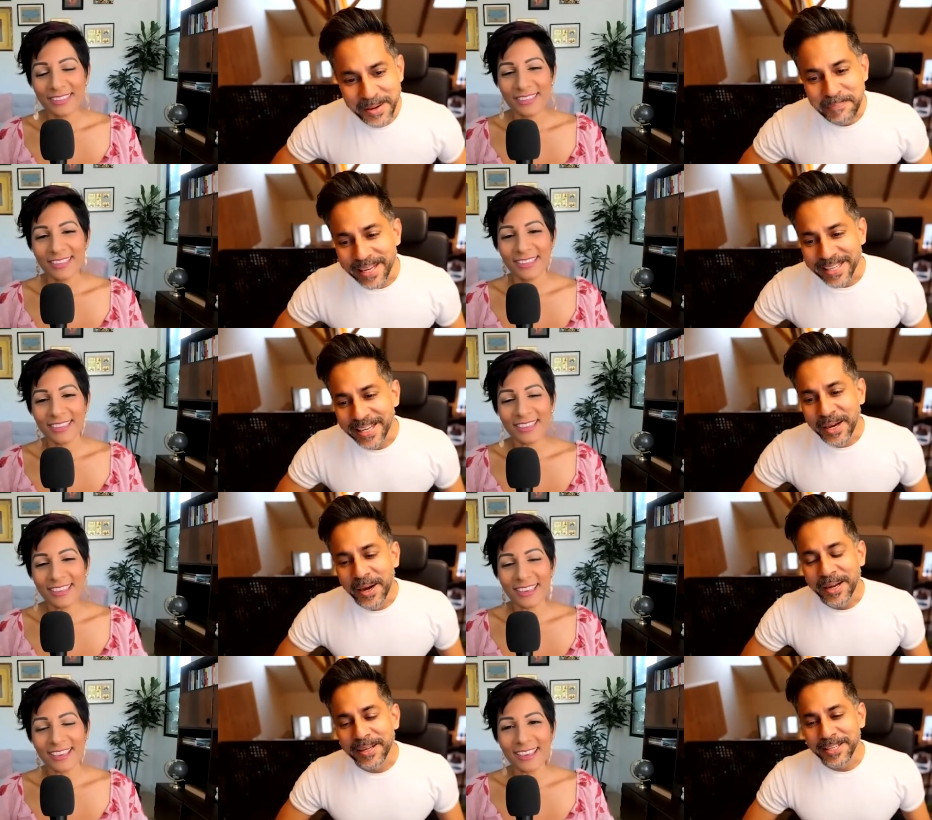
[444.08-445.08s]
Speaker 1: But
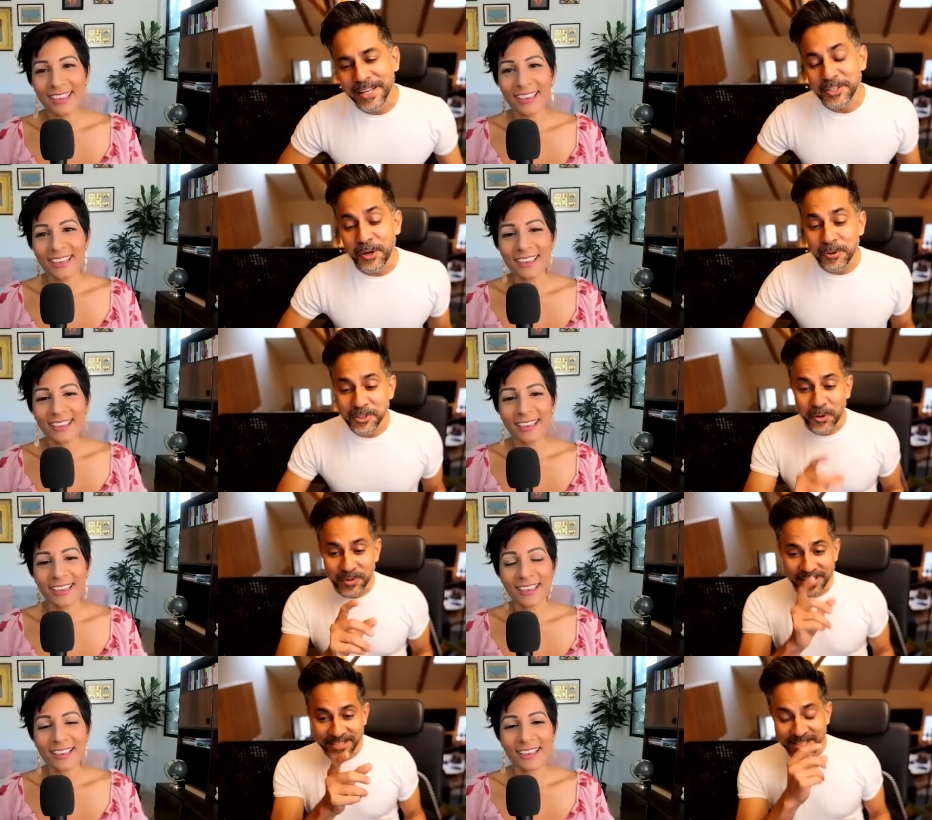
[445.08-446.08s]
so
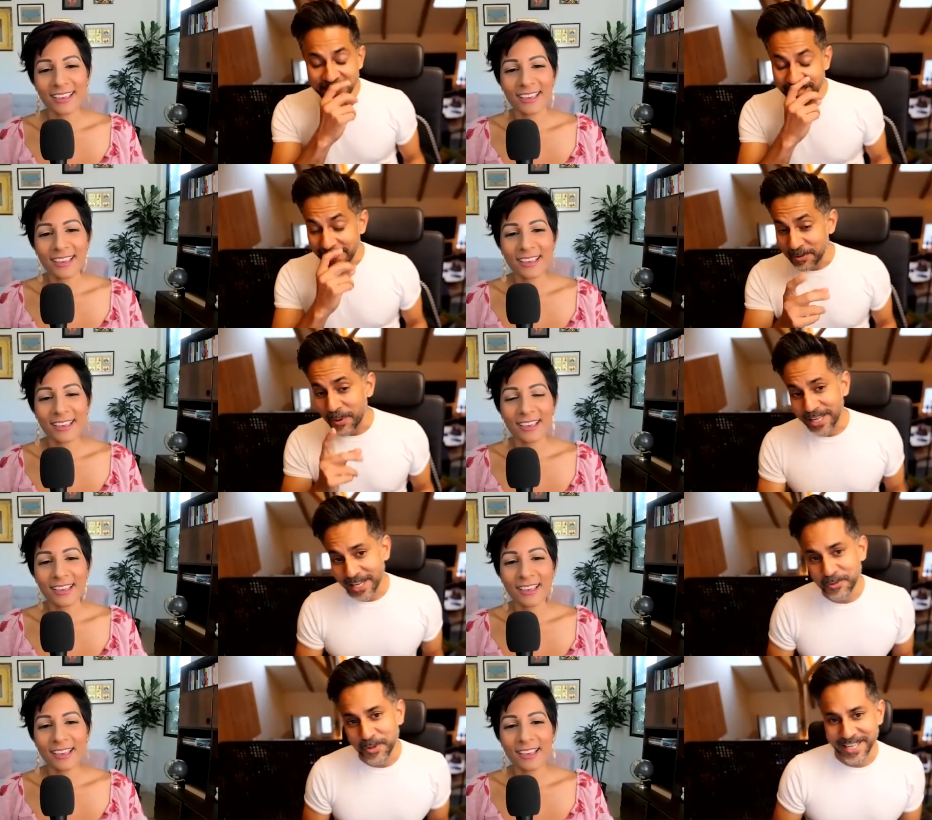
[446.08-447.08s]
this is getting really
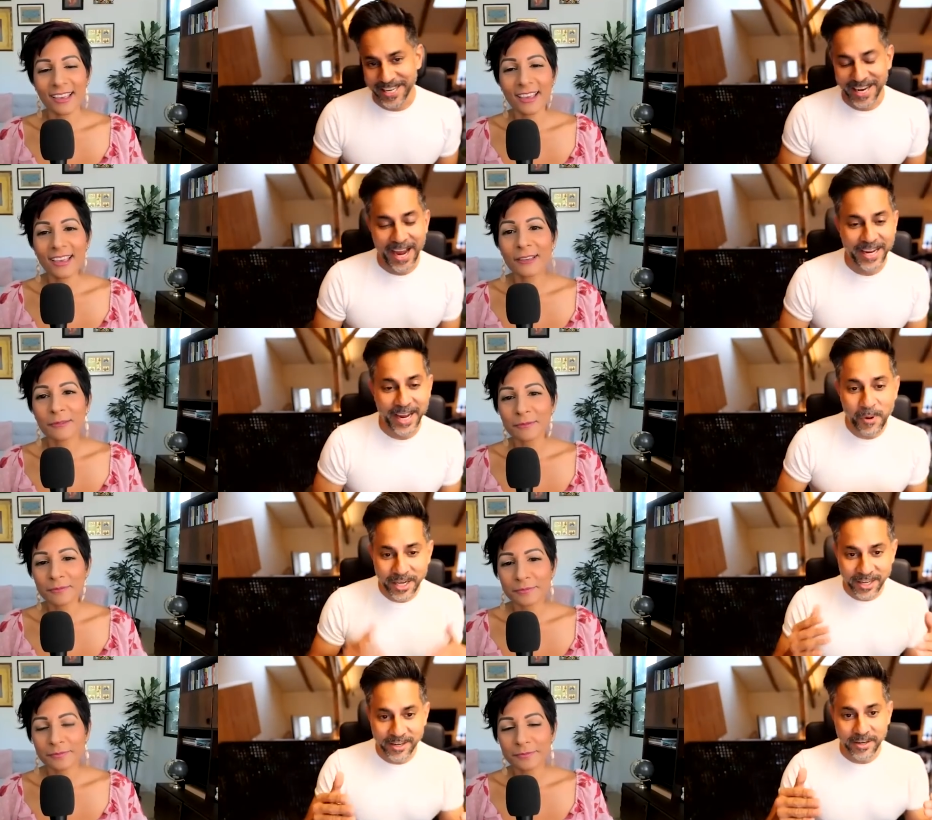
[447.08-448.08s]
interesting. I
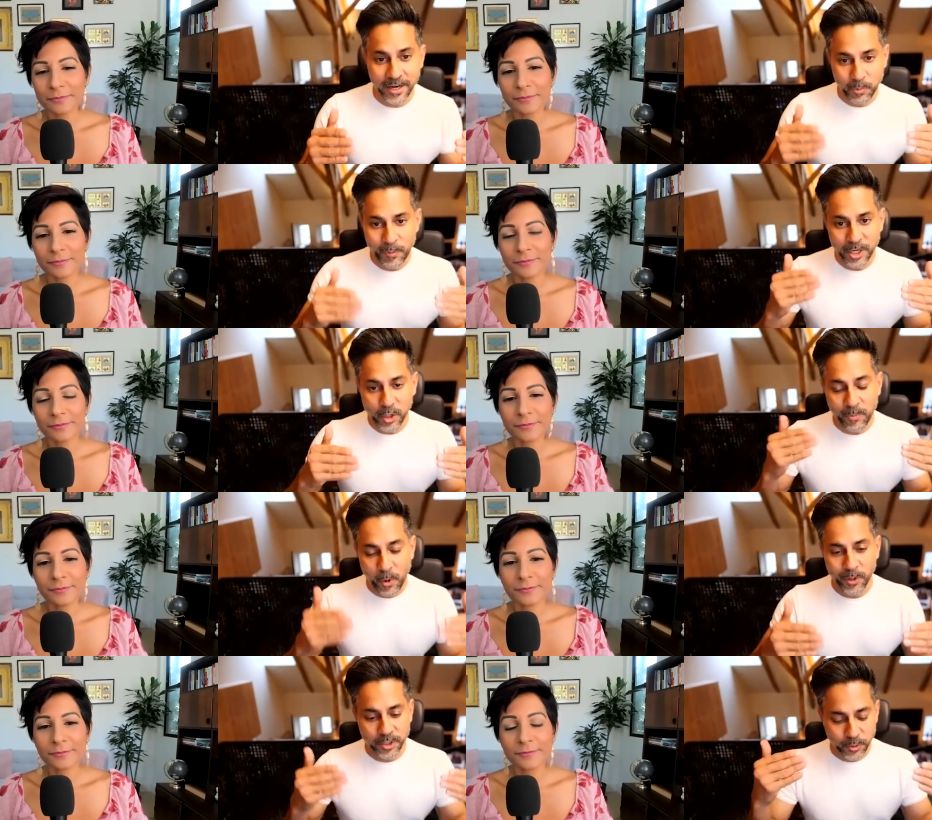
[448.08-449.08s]
want to hear, we want to go
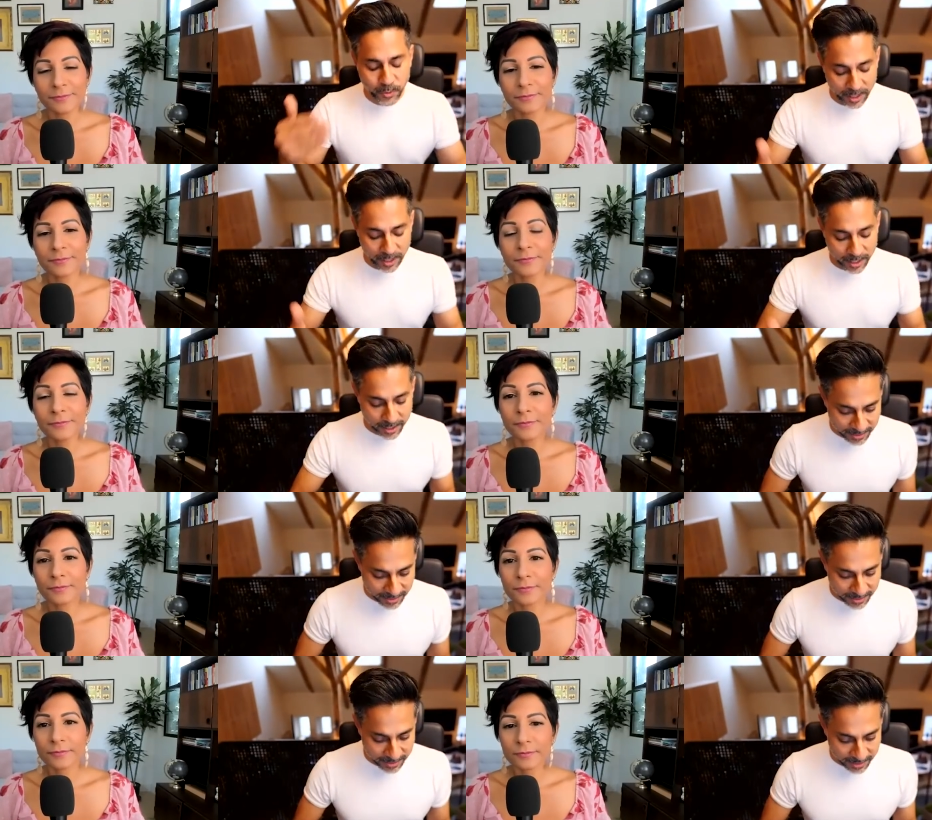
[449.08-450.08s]
more into
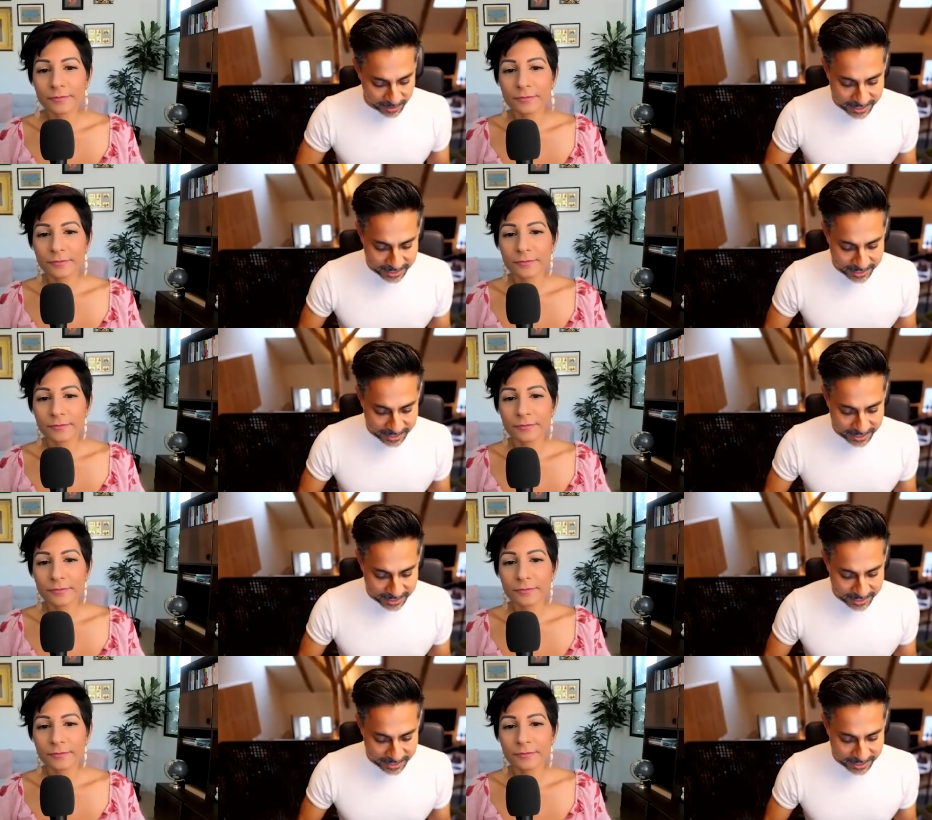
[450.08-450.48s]
sex